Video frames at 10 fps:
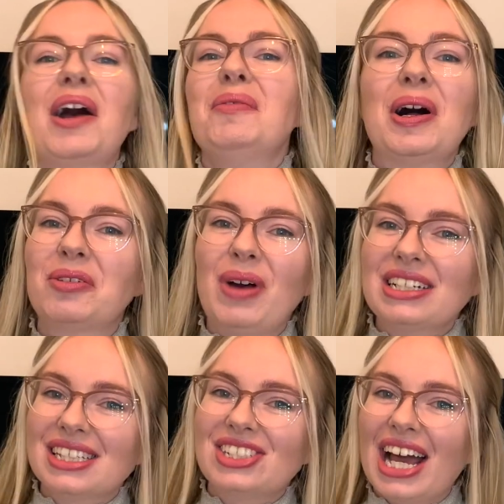welcome
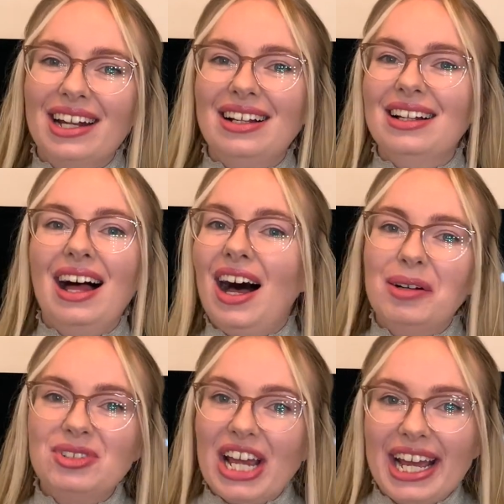back to the channel.
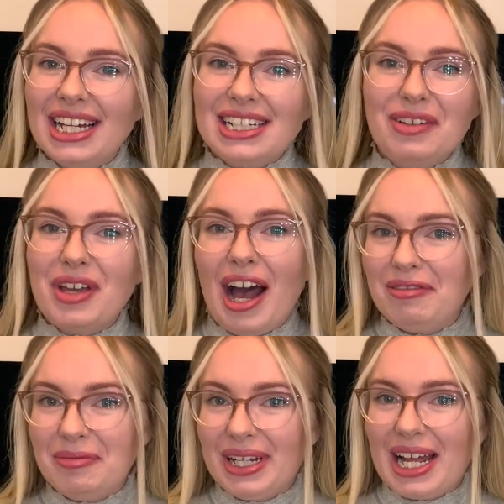I'm Jade, if you
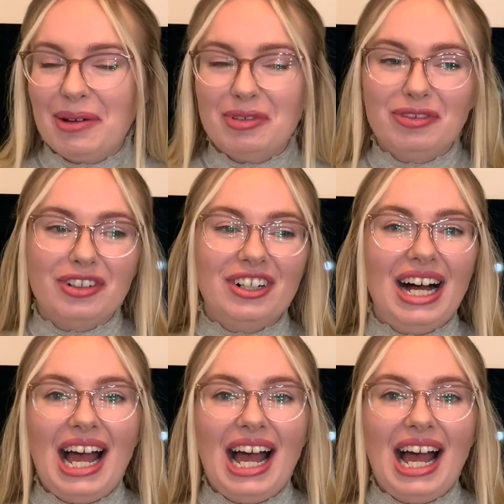haven't been here before,